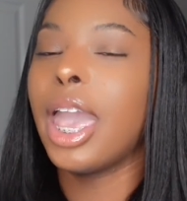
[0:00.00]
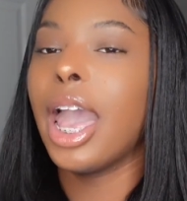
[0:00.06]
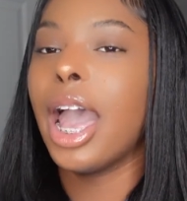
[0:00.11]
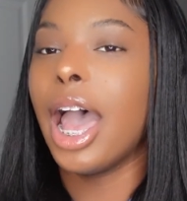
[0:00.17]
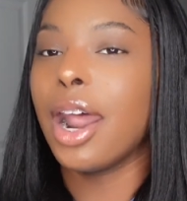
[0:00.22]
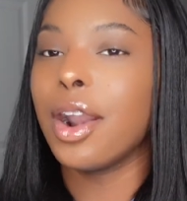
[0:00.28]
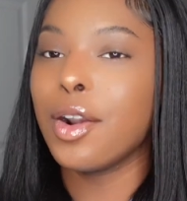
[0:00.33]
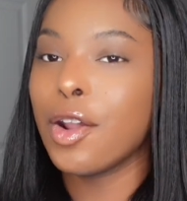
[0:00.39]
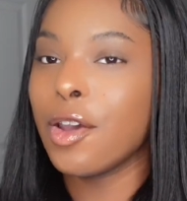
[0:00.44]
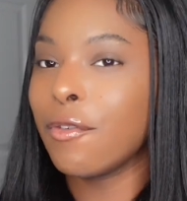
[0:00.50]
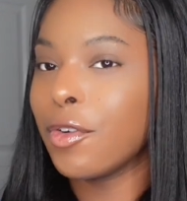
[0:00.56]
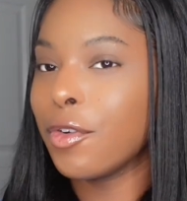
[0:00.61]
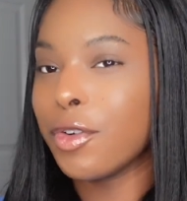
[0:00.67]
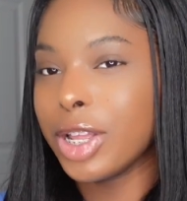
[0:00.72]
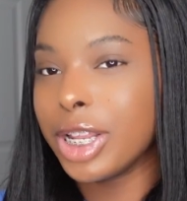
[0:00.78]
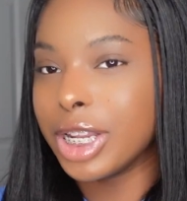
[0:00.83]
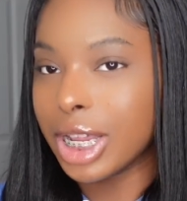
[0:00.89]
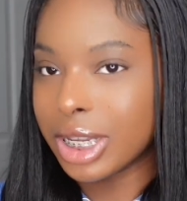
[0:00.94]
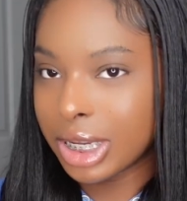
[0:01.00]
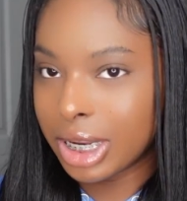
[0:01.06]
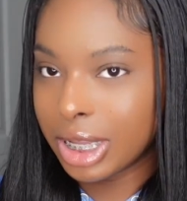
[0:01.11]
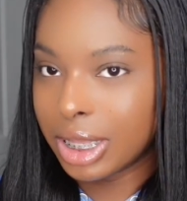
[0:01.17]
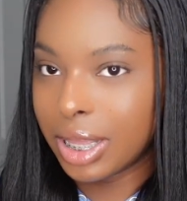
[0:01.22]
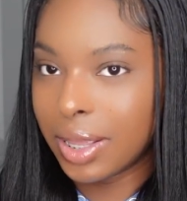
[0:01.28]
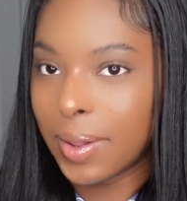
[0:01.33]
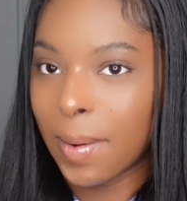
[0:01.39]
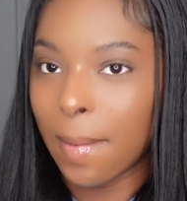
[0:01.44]
I don't know if it really does
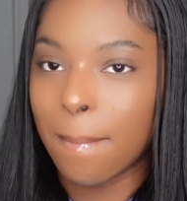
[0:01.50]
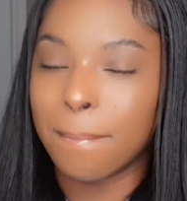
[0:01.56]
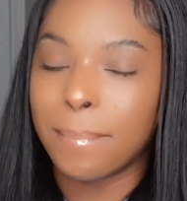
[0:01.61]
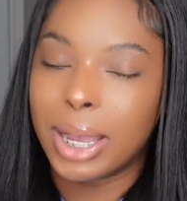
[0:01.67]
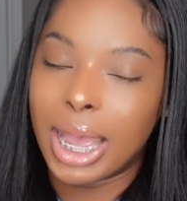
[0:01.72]
anything,